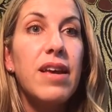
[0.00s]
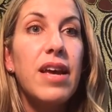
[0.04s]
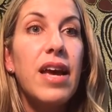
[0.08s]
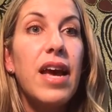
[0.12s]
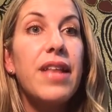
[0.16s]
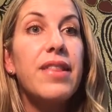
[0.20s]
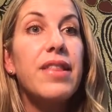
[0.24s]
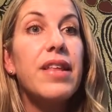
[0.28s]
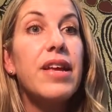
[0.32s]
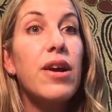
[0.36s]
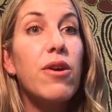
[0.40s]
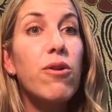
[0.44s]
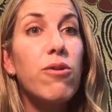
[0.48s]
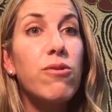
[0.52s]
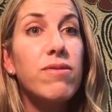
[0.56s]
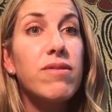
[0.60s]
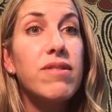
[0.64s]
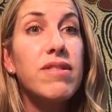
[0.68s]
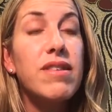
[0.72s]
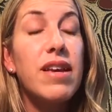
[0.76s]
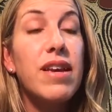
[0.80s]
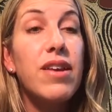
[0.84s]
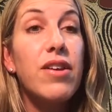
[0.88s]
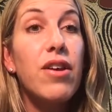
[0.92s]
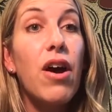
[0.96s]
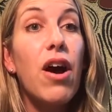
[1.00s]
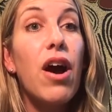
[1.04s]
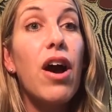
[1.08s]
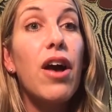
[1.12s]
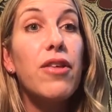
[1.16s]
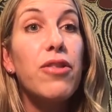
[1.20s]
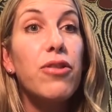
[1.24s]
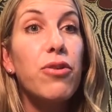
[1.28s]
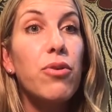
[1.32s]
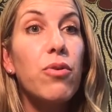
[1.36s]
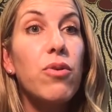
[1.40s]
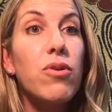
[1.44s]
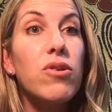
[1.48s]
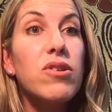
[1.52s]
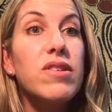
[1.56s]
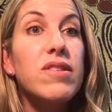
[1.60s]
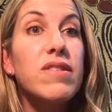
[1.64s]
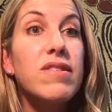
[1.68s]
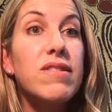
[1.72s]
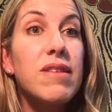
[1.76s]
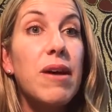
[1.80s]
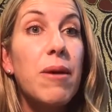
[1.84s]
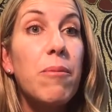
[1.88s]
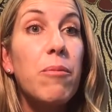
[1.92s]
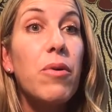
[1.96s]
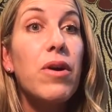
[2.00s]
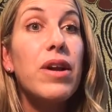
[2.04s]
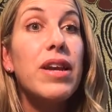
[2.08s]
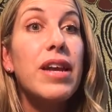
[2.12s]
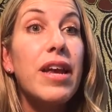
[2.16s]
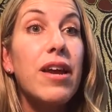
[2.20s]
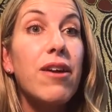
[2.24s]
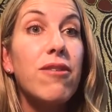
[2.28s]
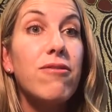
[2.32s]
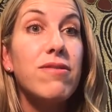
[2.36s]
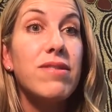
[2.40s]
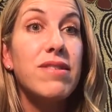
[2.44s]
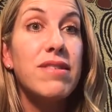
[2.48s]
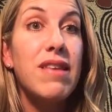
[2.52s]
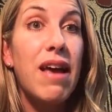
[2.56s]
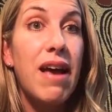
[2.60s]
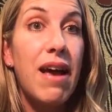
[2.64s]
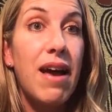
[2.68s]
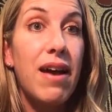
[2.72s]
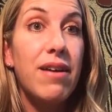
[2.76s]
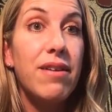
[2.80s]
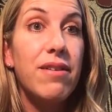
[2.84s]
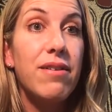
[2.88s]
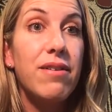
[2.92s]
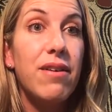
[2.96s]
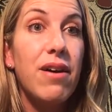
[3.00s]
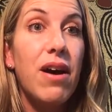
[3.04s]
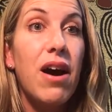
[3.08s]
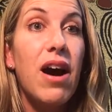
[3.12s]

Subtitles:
And they all said, I thought someone else had.